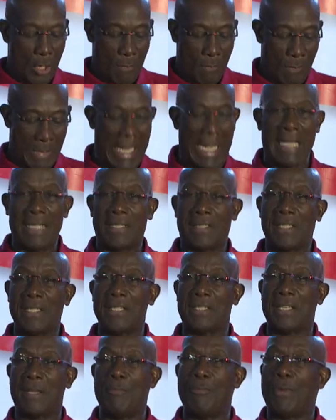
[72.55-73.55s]
But I see
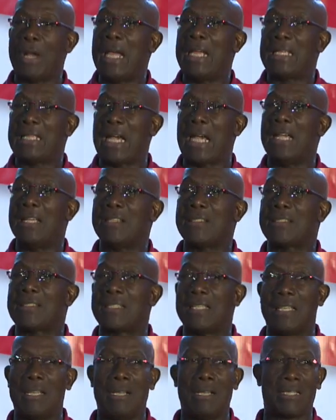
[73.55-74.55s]
some bright eyes
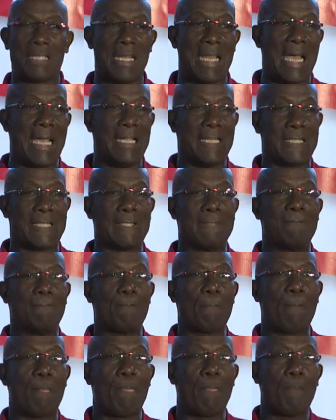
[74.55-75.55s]
still tonight.
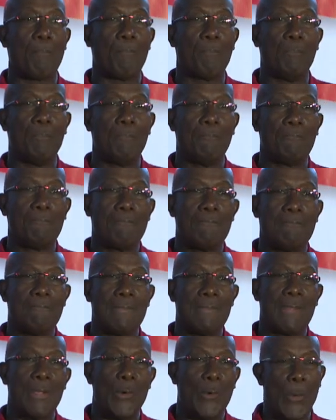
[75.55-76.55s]

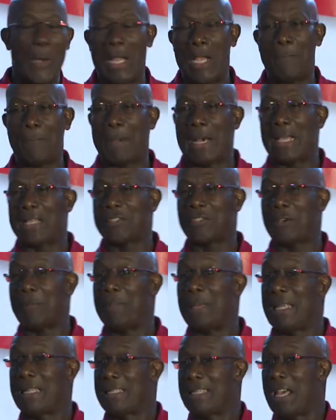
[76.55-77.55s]
Well past your
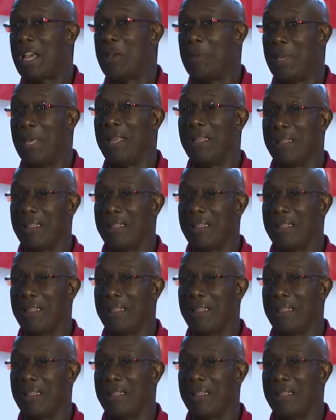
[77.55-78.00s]
bedtime, eh?